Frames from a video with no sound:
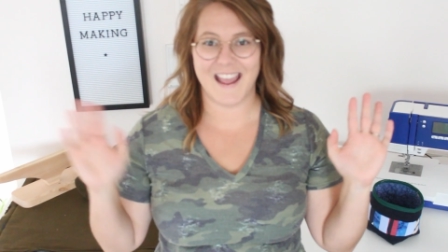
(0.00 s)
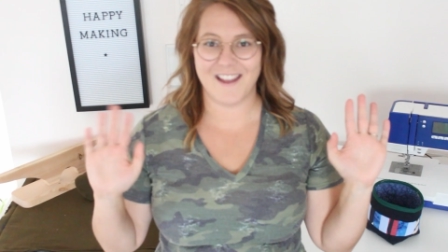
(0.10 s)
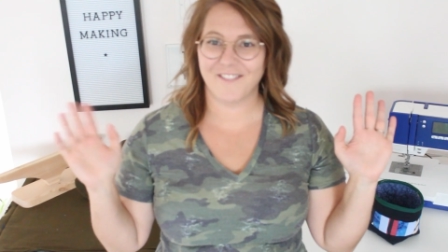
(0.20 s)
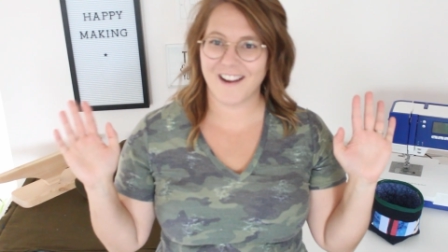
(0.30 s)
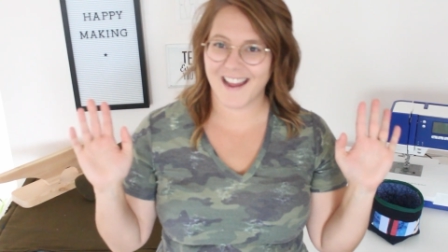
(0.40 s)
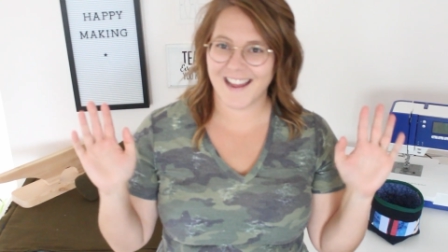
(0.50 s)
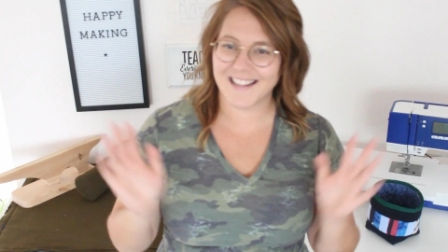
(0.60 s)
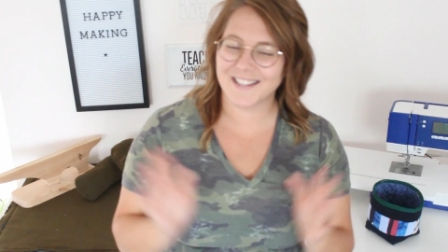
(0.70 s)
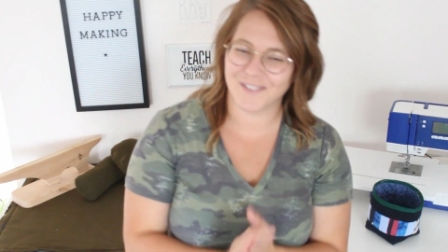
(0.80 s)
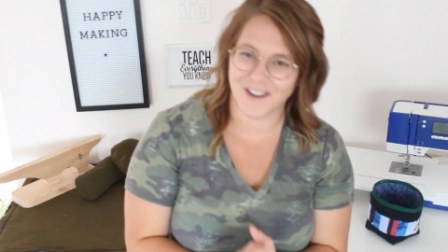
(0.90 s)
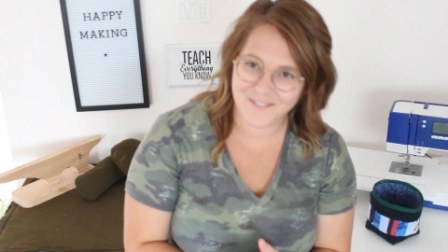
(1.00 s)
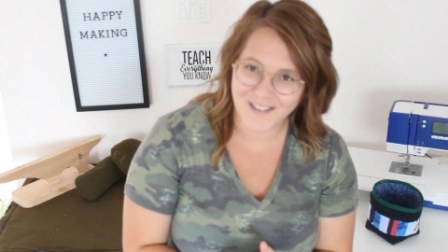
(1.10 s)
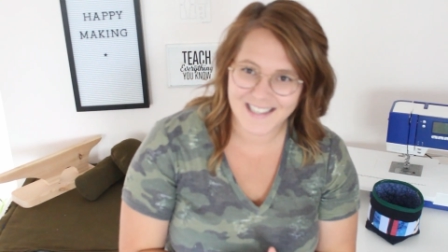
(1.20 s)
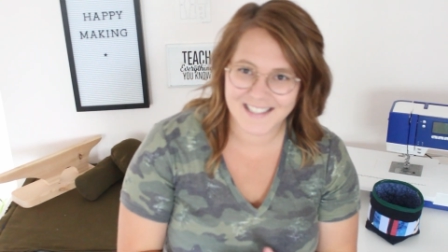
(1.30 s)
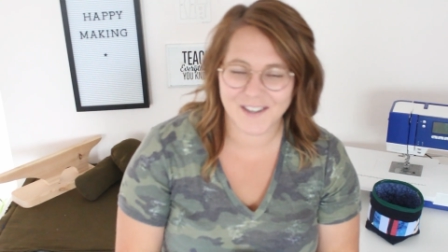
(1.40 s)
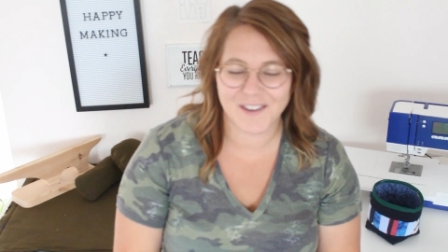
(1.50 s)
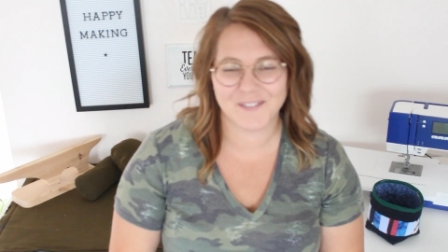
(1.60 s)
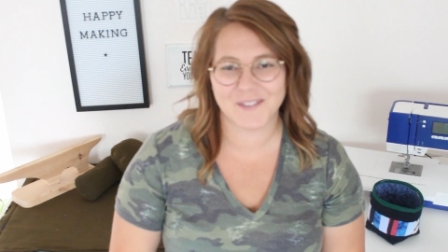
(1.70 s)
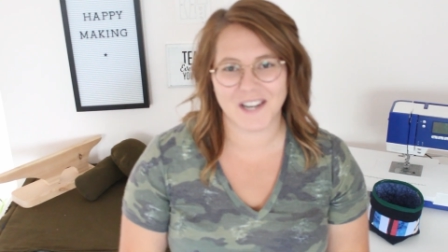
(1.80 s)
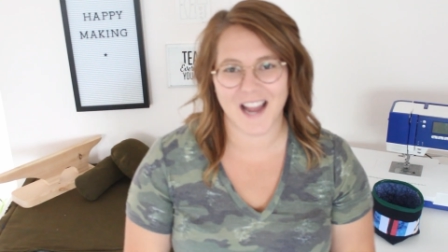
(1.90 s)
Hey friends, welcome back to Sewing
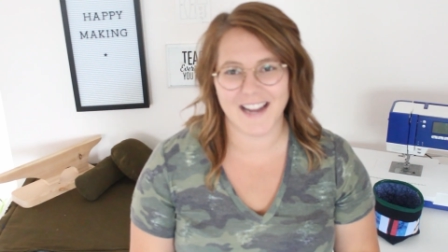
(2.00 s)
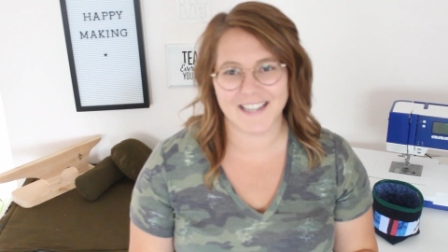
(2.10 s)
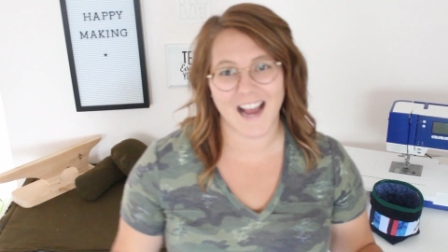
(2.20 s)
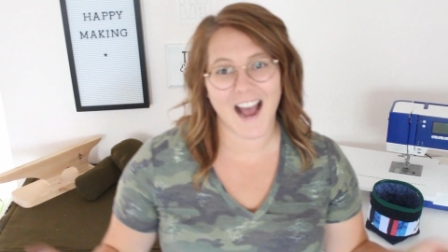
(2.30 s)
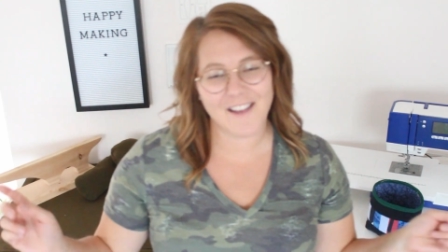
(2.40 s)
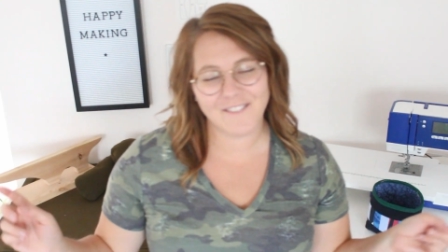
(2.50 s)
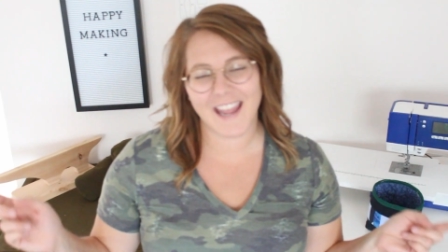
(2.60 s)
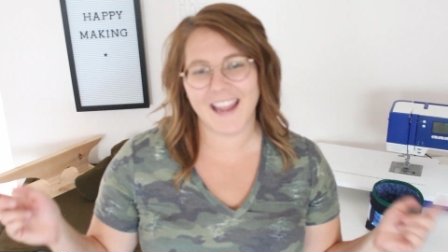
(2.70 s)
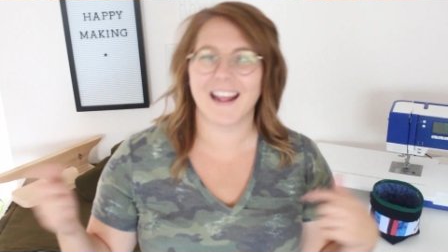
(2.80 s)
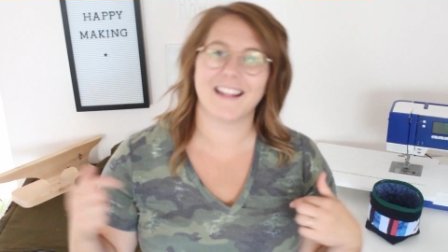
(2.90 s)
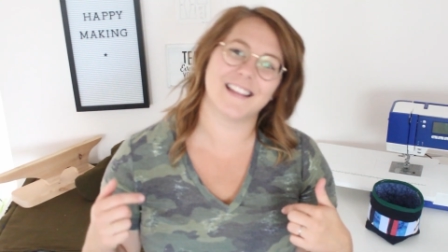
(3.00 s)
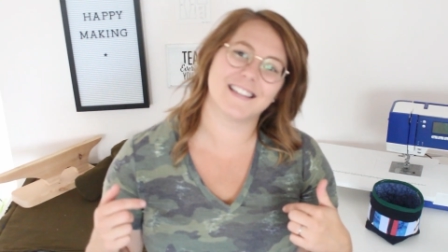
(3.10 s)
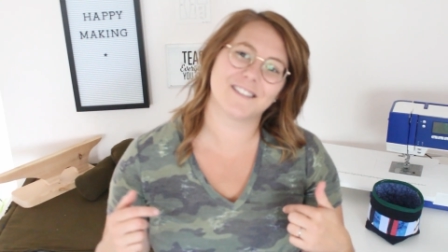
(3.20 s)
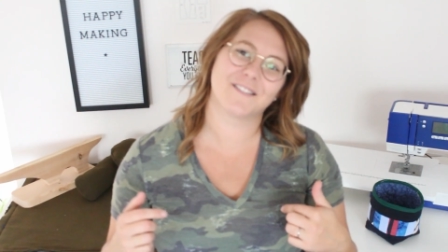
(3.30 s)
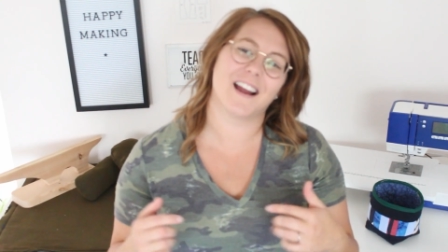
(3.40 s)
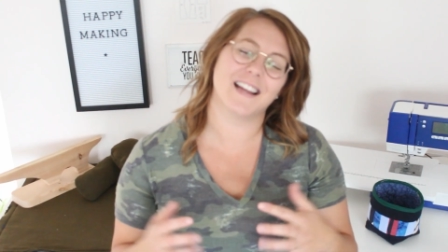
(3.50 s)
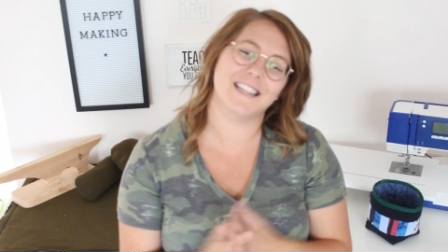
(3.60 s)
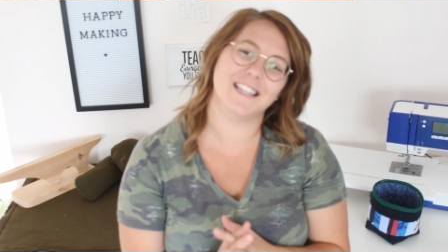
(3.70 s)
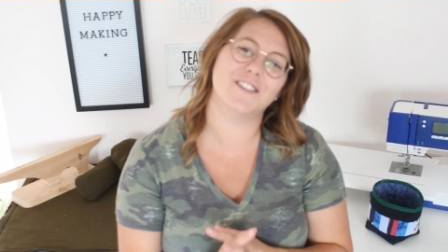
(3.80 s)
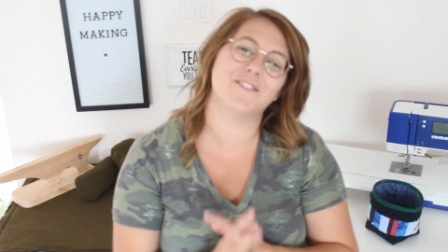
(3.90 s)
from Scratch. I'm Kate and this is where I
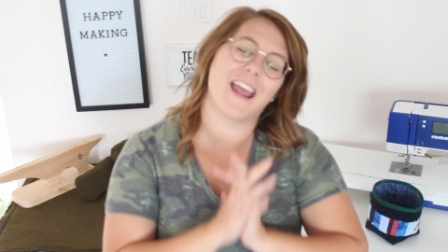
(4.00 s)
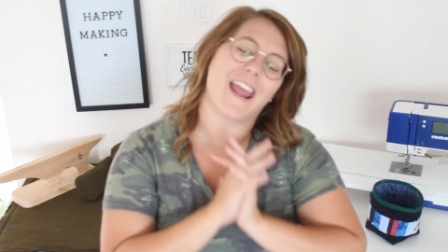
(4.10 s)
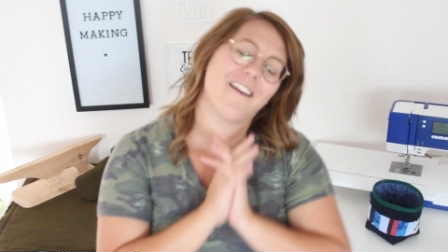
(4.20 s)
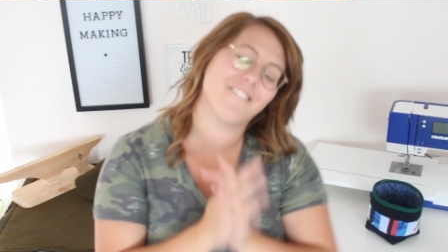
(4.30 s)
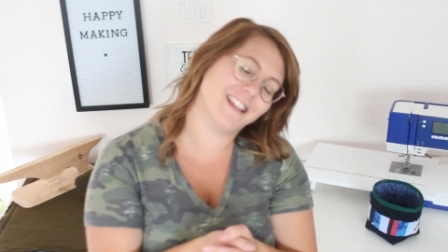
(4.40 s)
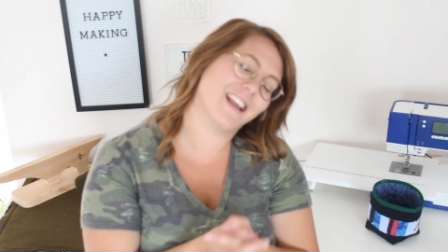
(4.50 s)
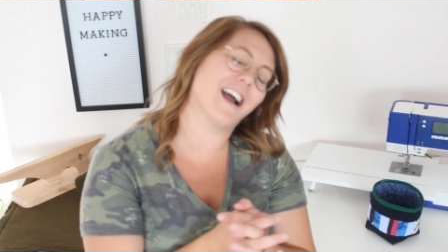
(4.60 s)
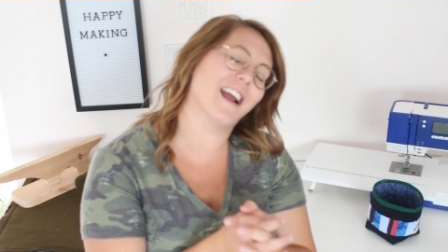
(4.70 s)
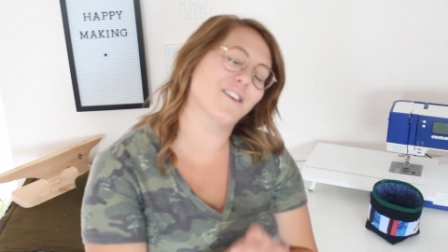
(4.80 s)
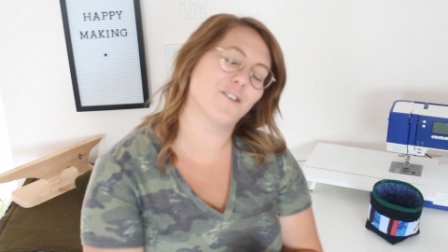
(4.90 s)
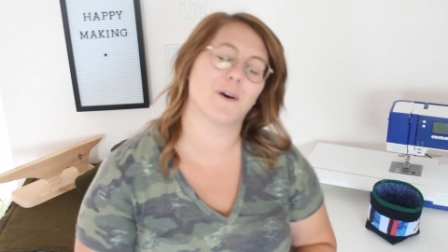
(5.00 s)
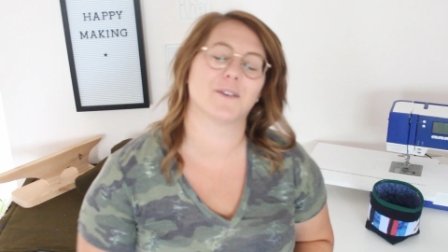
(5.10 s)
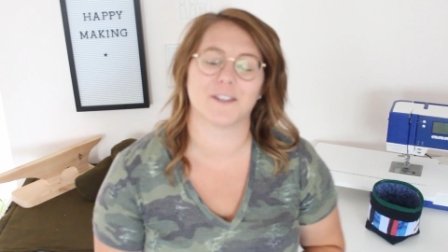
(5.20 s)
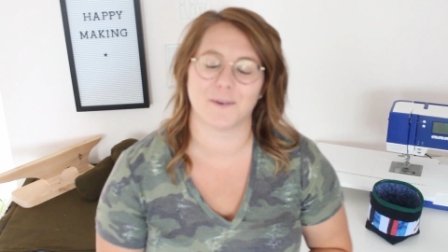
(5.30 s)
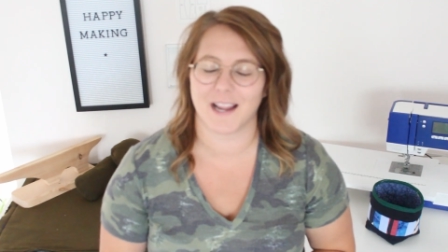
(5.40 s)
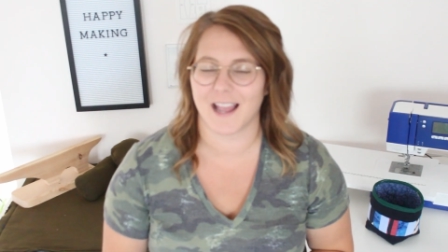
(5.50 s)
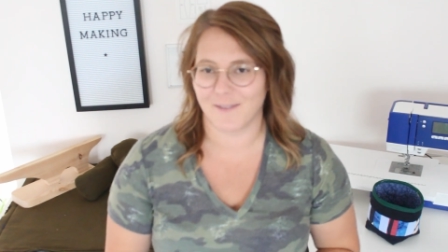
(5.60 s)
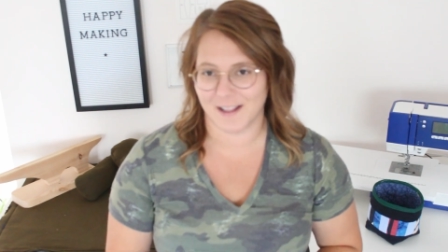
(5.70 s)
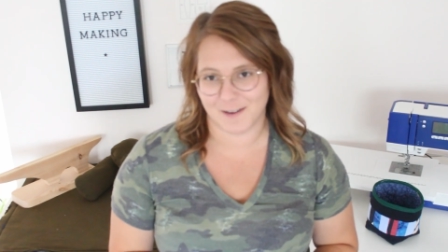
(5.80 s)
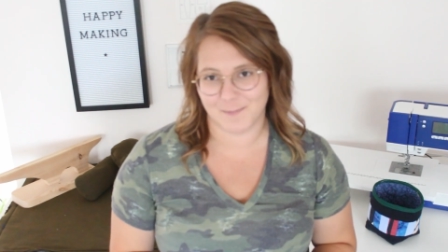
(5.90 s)
teach you everything I know about sewing and
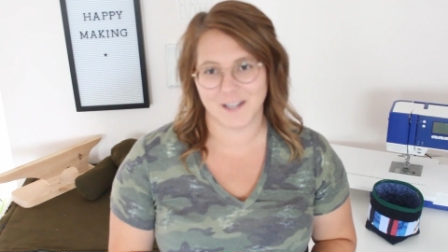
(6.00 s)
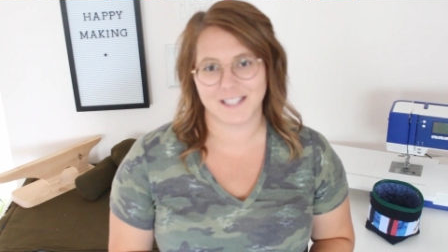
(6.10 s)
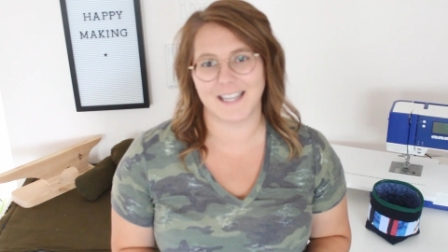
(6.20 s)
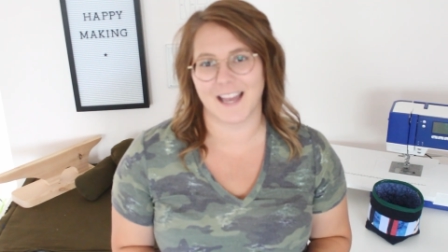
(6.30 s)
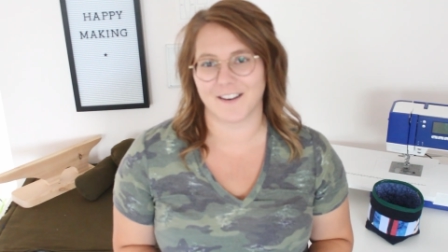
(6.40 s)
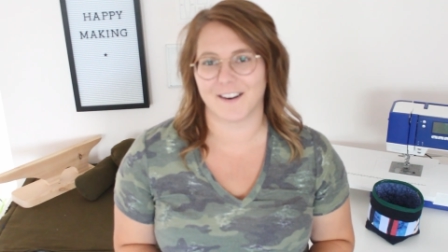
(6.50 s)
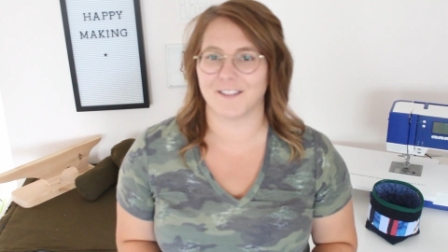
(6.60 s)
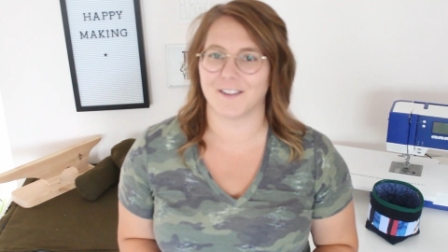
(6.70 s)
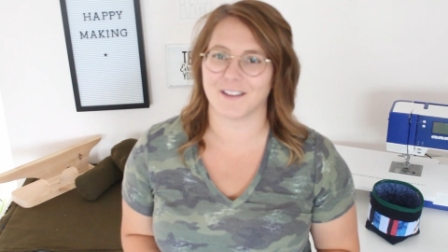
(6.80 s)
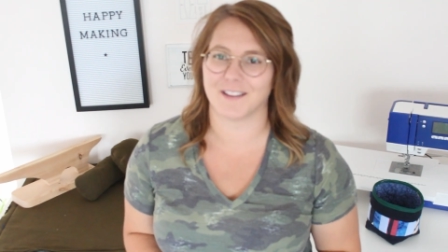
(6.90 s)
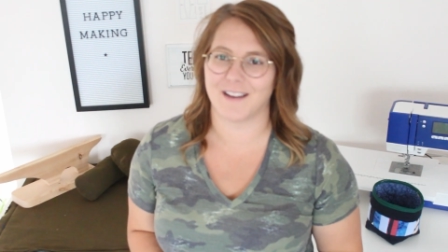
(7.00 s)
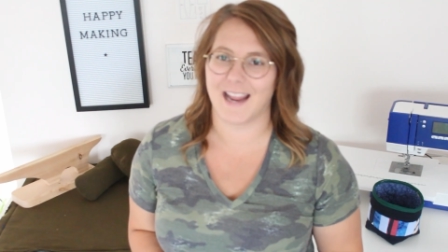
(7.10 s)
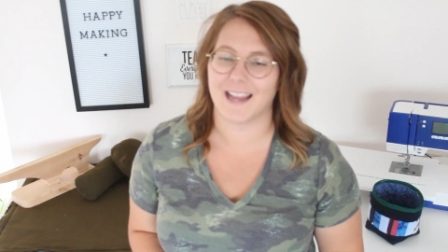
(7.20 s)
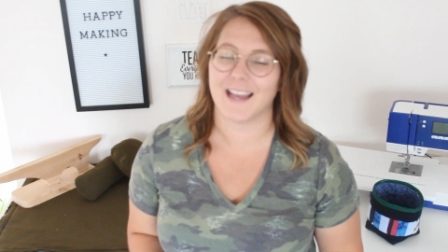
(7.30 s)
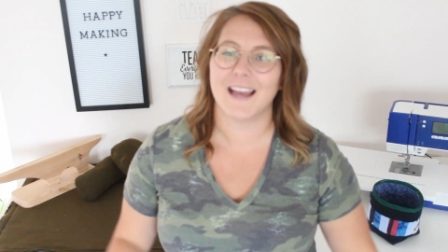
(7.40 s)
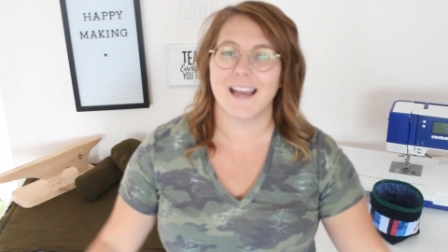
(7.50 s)
we learn more together along the way.